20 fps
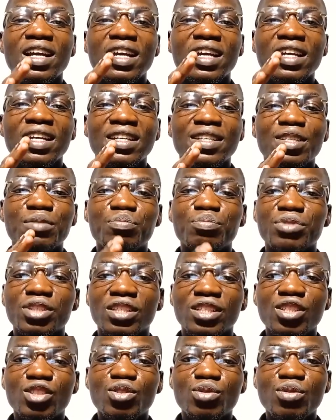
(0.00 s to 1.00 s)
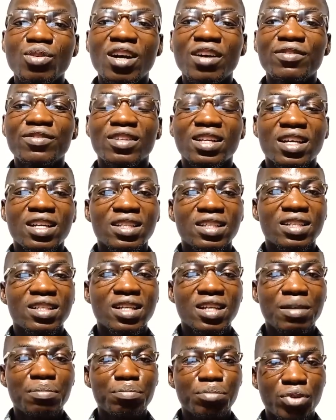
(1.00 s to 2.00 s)
a spiritual
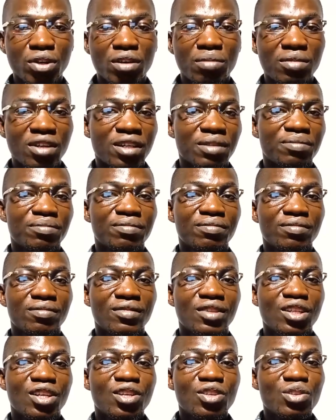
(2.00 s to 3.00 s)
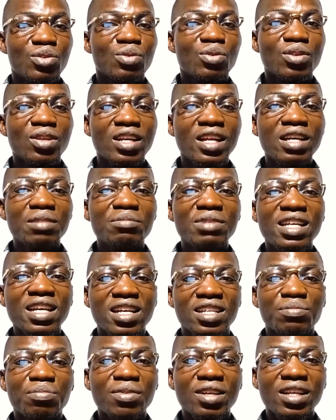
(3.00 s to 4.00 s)
financial problem. So let me
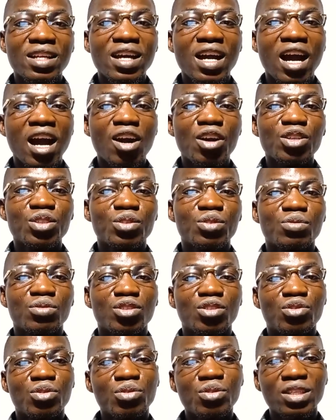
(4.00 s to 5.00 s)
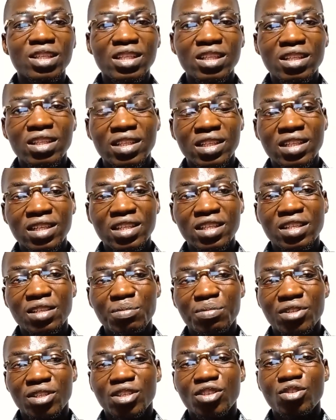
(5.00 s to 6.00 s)
explain how you will do this
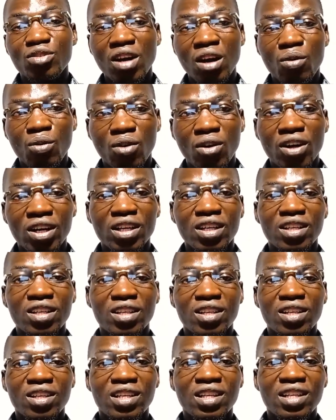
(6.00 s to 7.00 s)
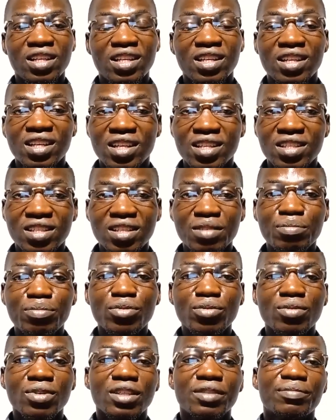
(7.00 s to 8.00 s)
spiritual work in a simple
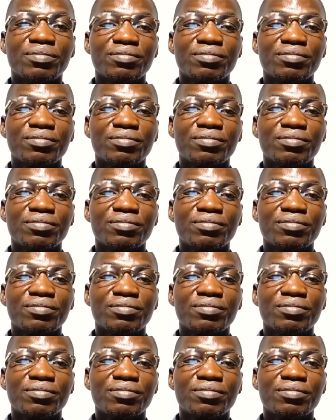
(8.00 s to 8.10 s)
way.